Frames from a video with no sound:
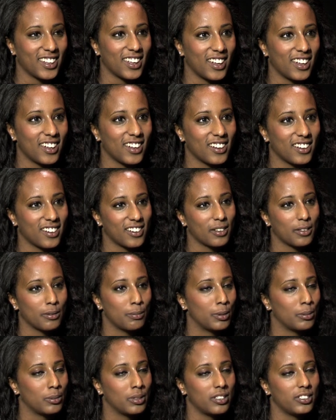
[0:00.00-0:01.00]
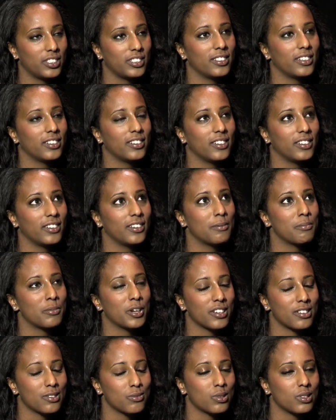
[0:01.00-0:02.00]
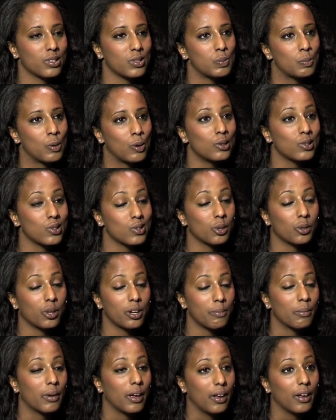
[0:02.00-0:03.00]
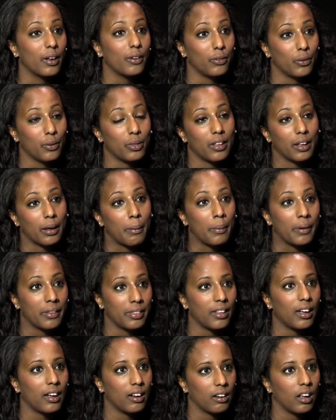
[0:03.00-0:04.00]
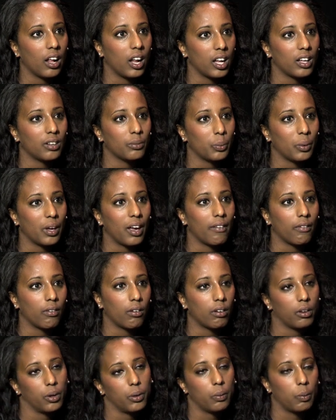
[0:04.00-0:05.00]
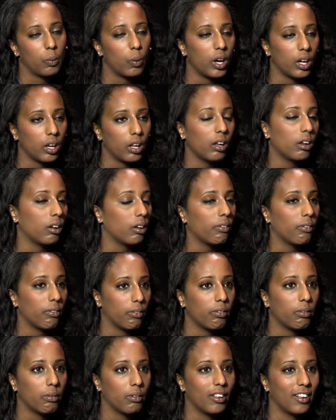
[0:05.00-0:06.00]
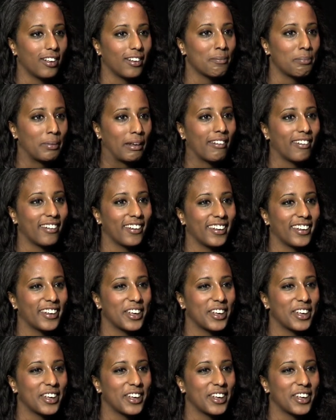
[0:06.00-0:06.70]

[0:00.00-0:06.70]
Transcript: Yeah, the population in Denmark is really small. So if you think about that, we have quite enough big